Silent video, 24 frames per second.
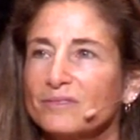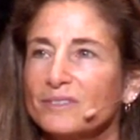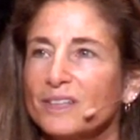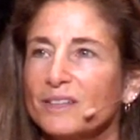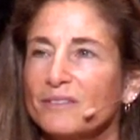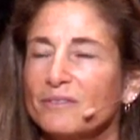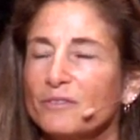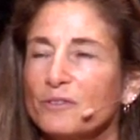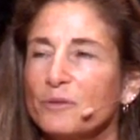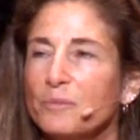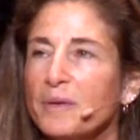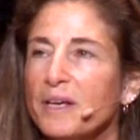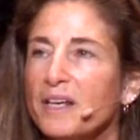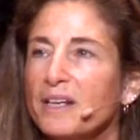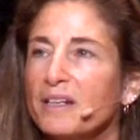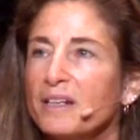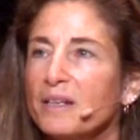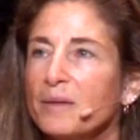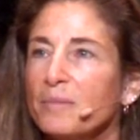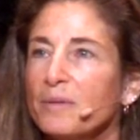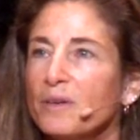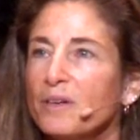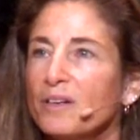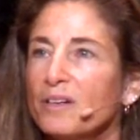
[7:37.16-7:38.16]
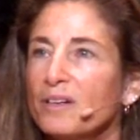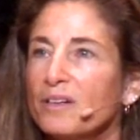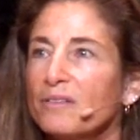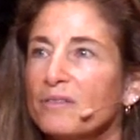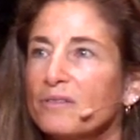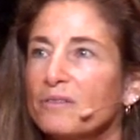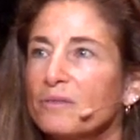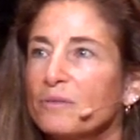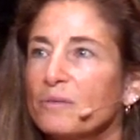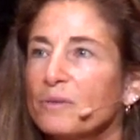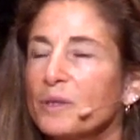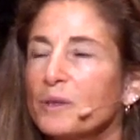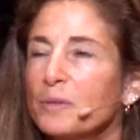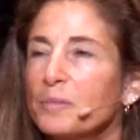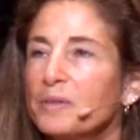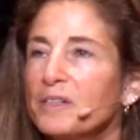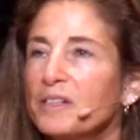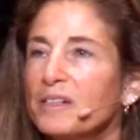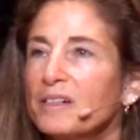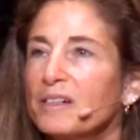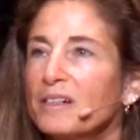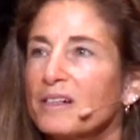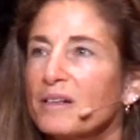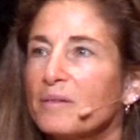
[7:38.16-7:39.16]
And for many, part of
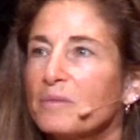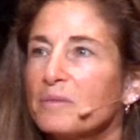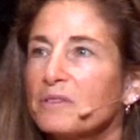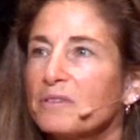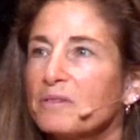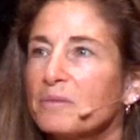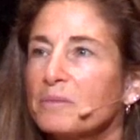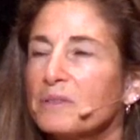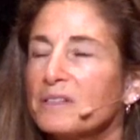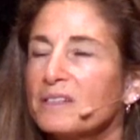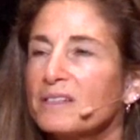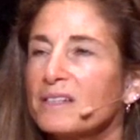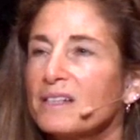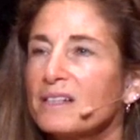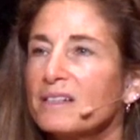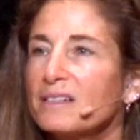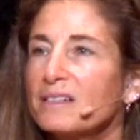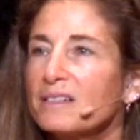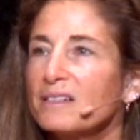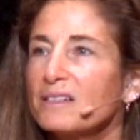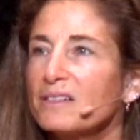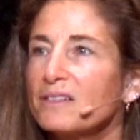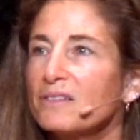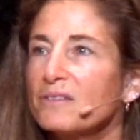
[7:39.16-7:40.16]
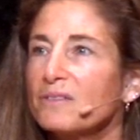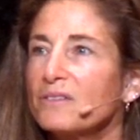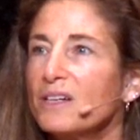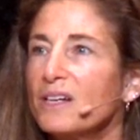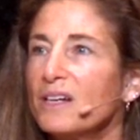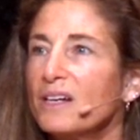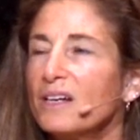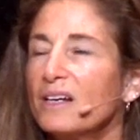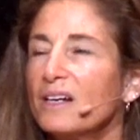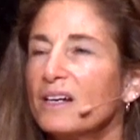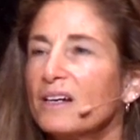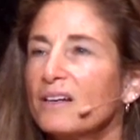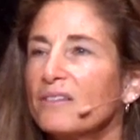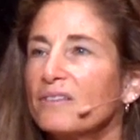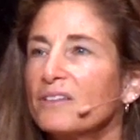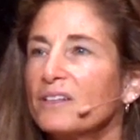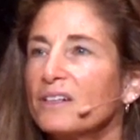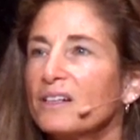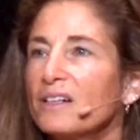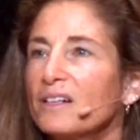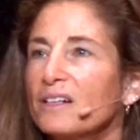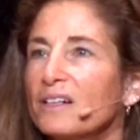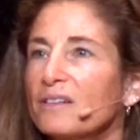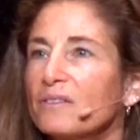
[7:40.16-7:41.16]
well-being comes from a sense of
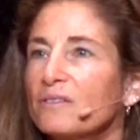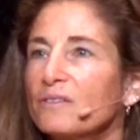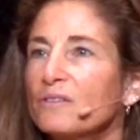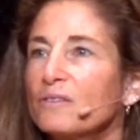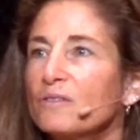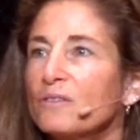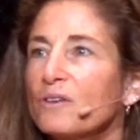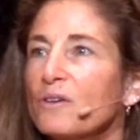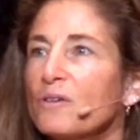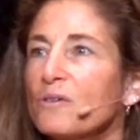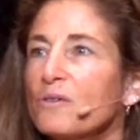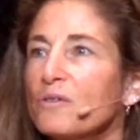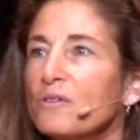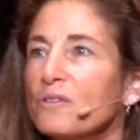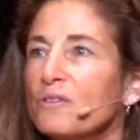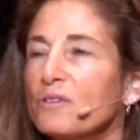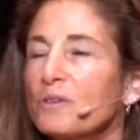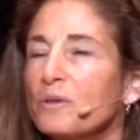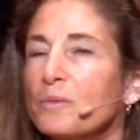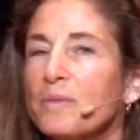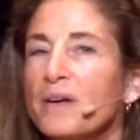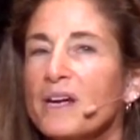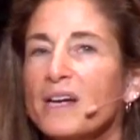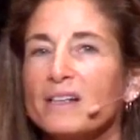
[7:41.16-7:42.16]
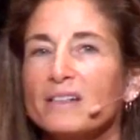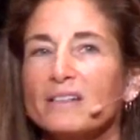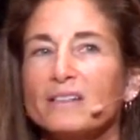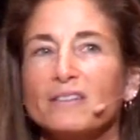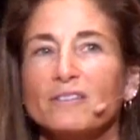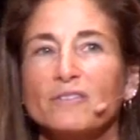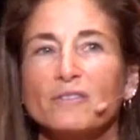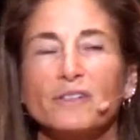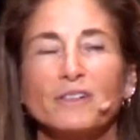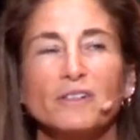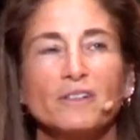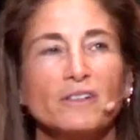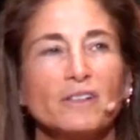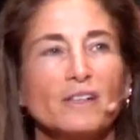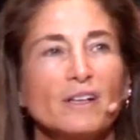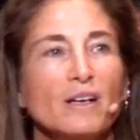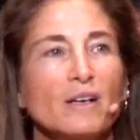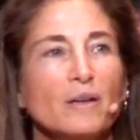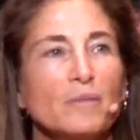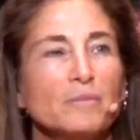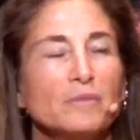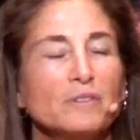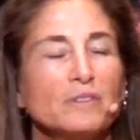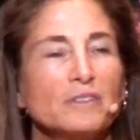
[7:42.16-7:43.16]
the kind of growth or mastery or
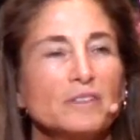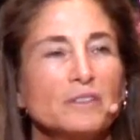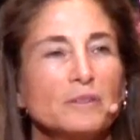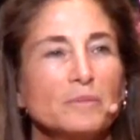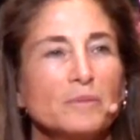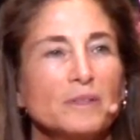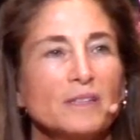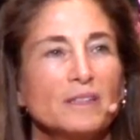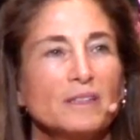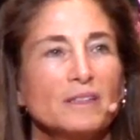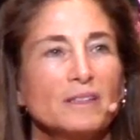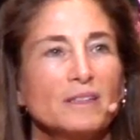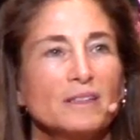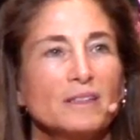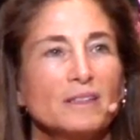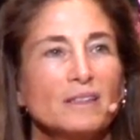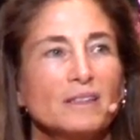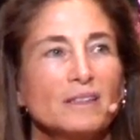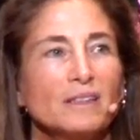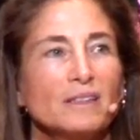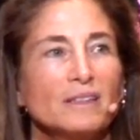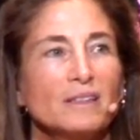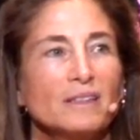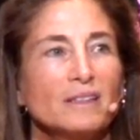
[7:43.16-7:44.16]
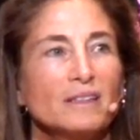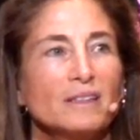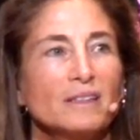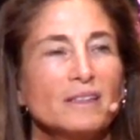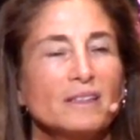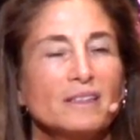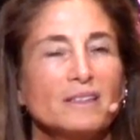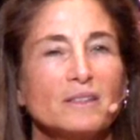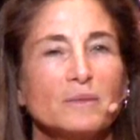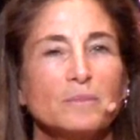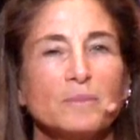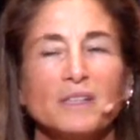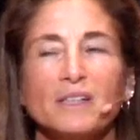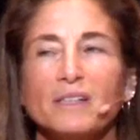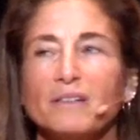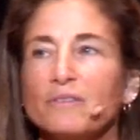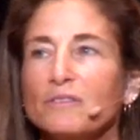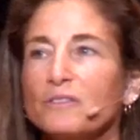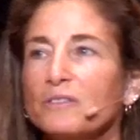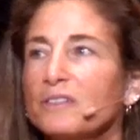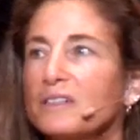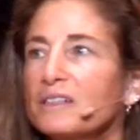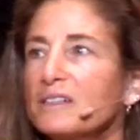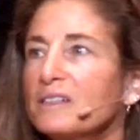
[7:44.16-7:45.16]
accomplishment that's
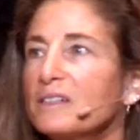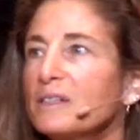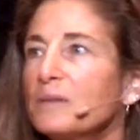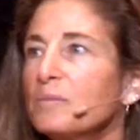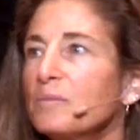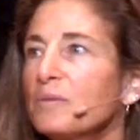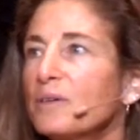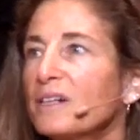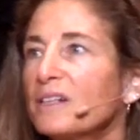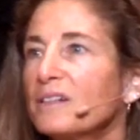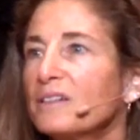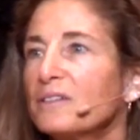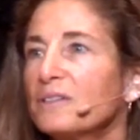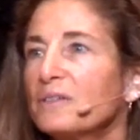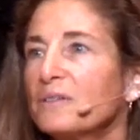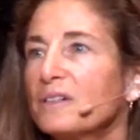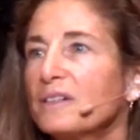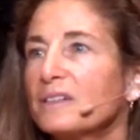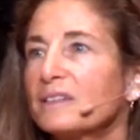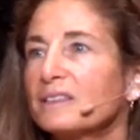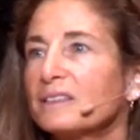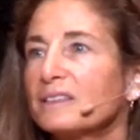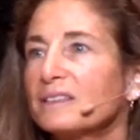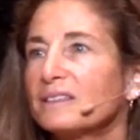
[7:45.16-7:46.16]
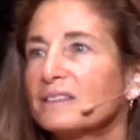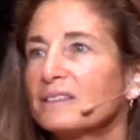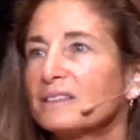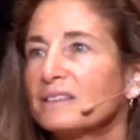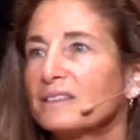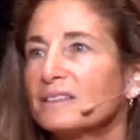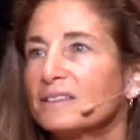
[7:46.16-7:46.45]
meaningful in a deep way to us.